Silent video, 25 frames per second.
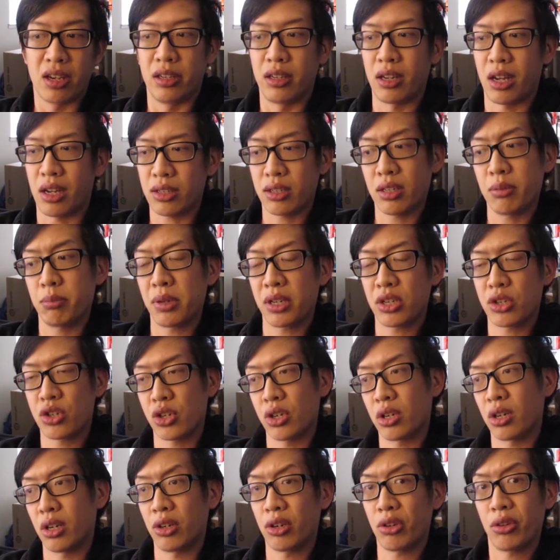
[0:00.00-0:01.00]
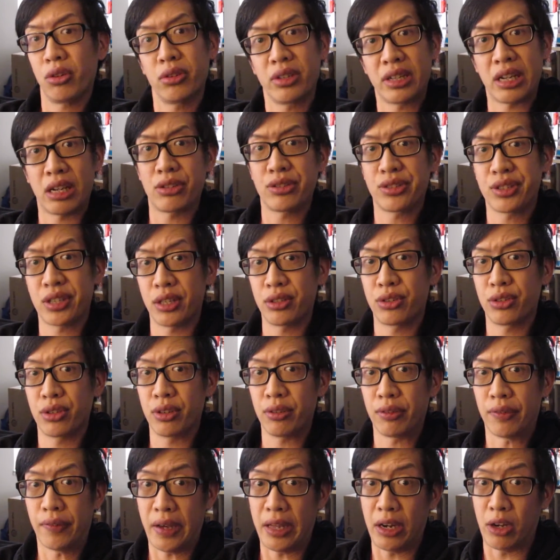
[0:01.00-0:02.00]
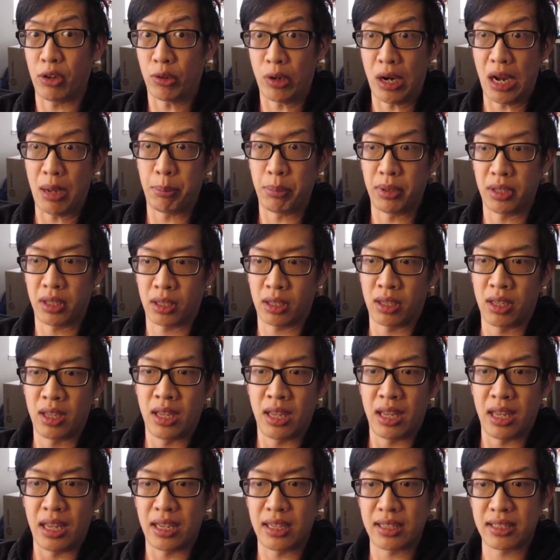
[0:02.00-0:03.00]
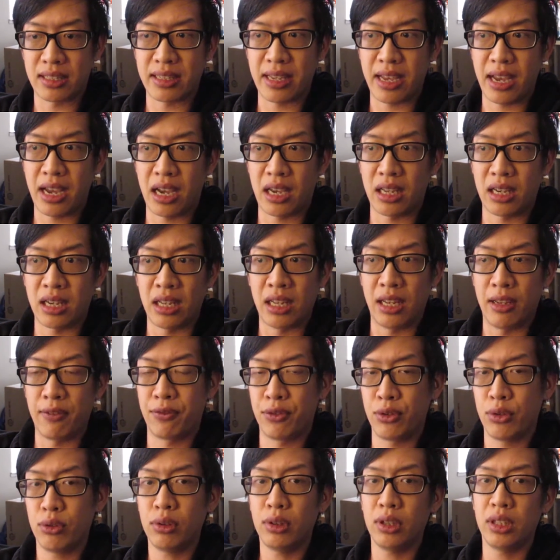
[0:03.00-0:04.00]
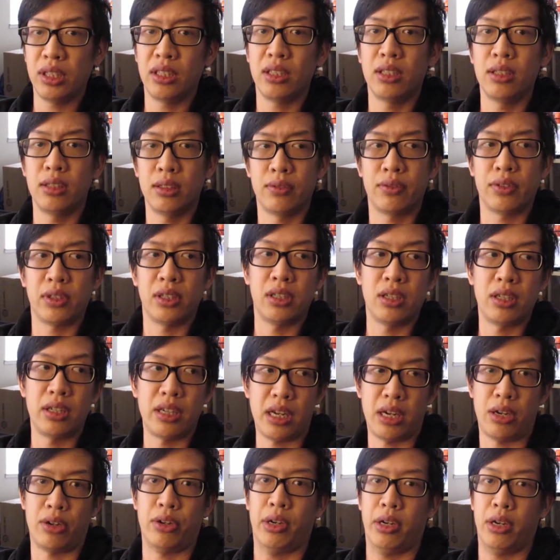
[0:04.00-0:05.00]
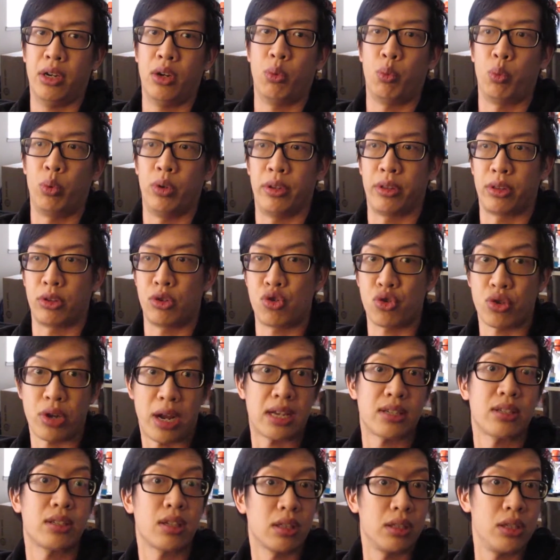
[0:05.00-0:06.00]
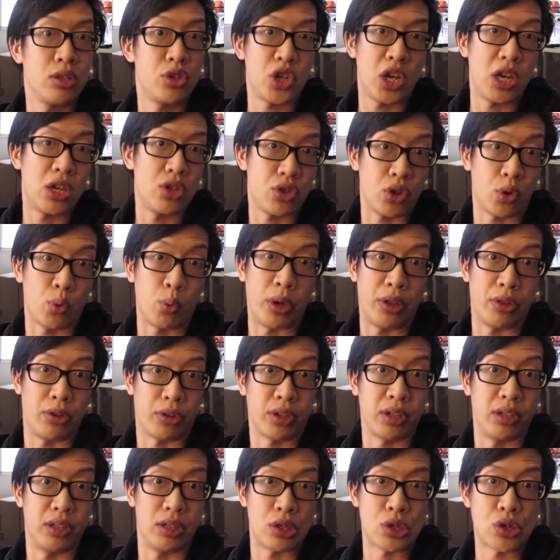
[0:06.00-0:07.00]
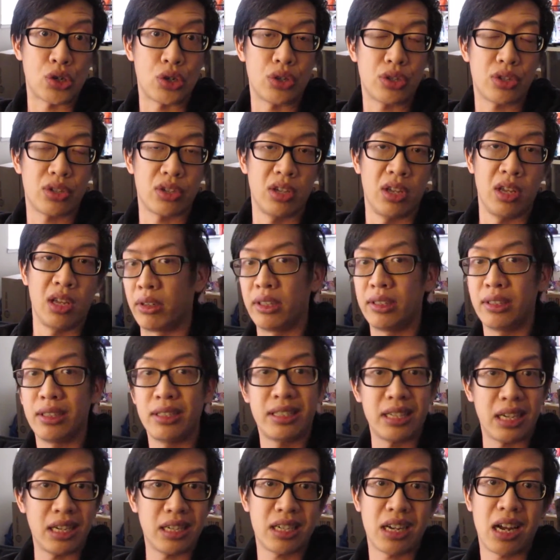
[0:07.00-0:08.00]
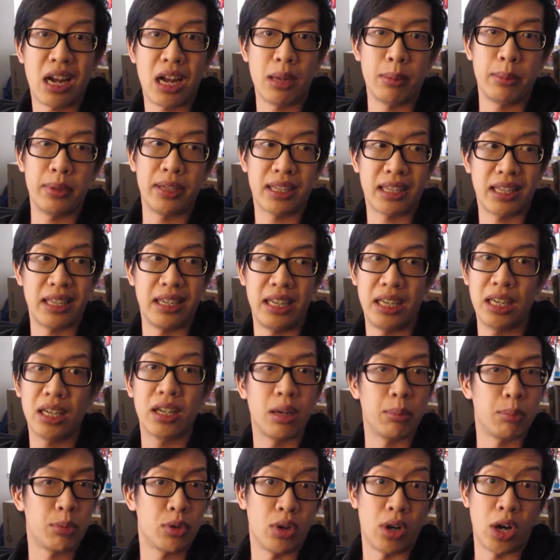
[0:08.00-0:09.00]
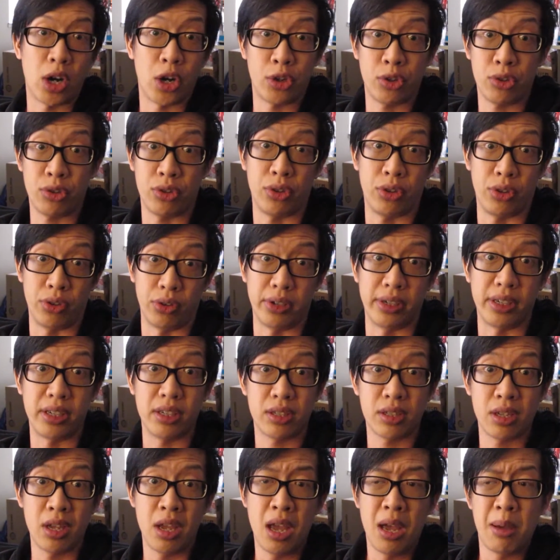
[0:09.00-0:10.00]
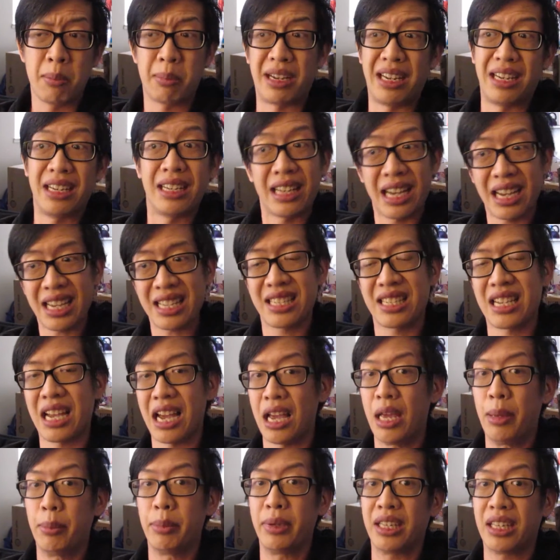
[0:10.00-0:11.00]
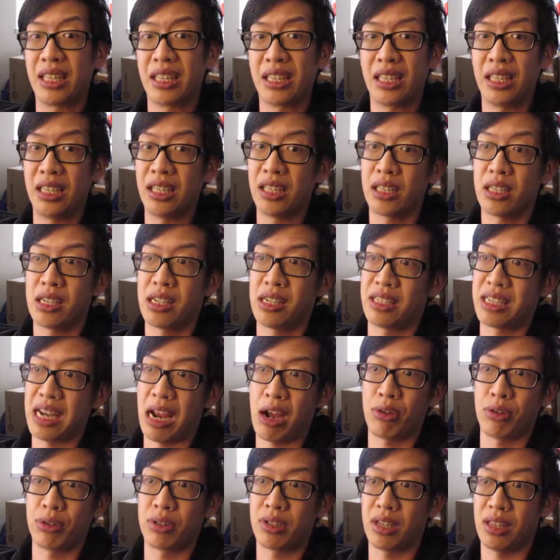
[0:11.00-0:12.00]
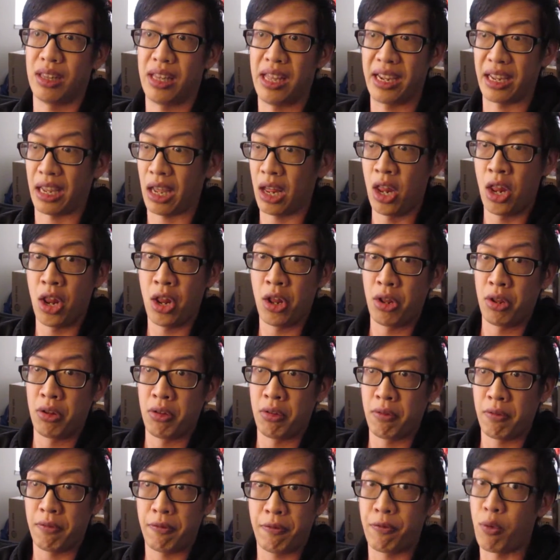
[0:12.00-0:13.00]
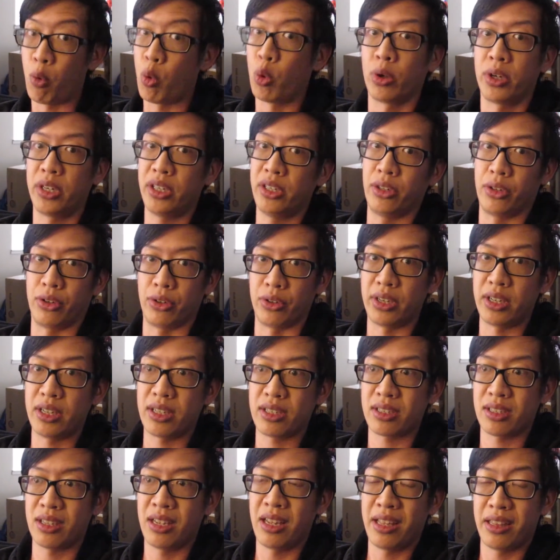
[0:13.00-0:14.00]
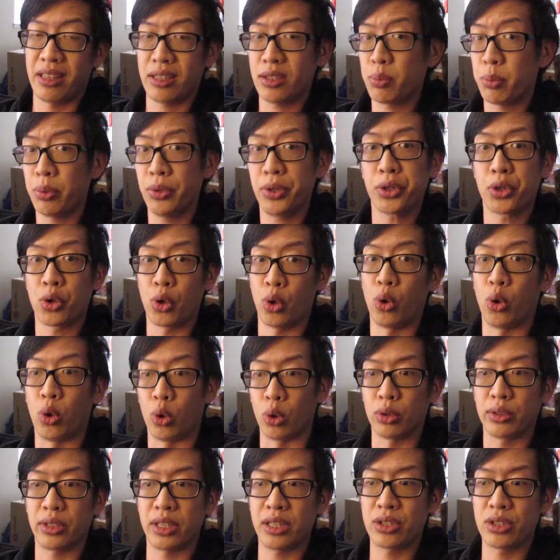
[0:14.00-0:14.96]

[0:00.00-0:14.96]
Not to mention, another downside to the vinyl wrapping is that if you live in an area with drastically changing weather conditions, in the daytime it can hit up to 100 degrees, but at nighttime it can hit down to like 40 degrees. That's pretty cold.